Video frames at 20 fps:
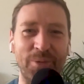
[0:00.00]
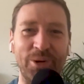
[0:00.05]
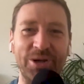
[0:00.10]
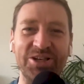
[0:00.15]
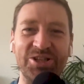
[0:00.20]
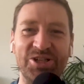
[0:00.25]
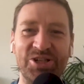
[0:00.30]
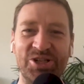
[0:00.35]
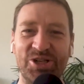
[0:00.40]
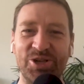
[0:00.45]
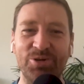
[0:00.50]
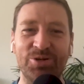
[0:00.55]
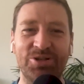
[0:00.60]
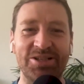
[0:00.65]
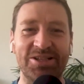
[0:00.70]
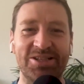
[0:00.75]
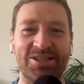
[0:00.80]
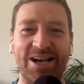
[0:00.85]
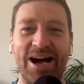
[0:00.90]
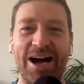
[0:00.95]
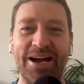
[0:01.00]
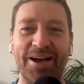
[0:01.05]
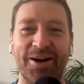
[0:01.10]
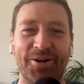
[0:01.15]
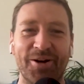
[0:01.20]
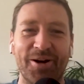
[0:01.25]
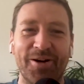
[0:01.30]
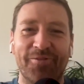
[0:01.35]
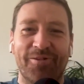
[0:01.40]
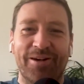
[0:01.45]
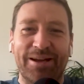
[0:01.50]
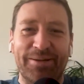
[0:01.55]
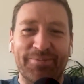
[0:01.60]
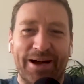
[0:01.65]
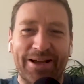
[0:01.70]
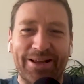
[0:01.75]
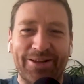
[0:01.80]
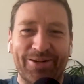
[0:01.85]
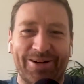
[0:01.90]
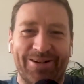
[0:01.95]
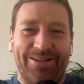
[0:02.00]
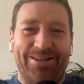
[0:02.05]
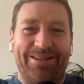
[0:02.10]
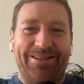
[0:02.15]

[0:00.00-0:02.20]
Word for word: Put your suit and tie on over it. Might look